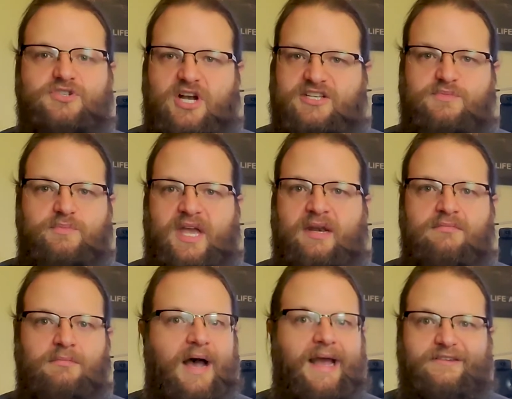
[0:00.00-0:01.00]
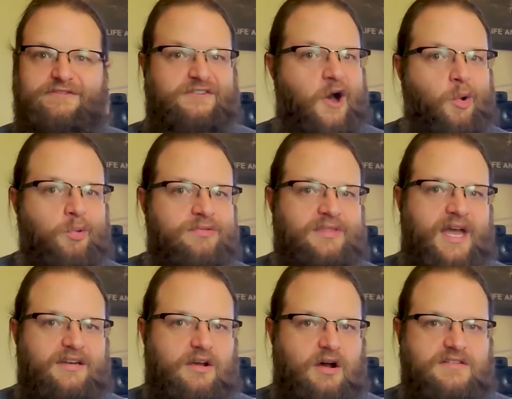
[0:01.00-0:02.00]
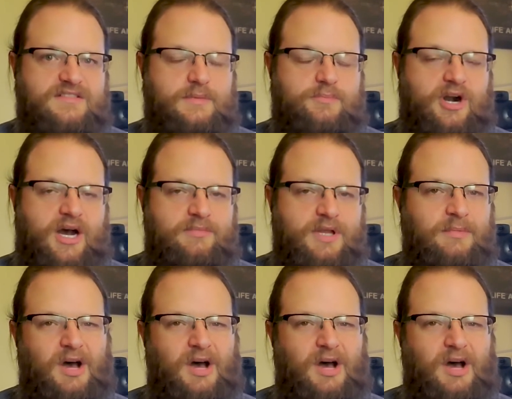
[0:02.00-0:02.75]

just been my phone that caused the problem,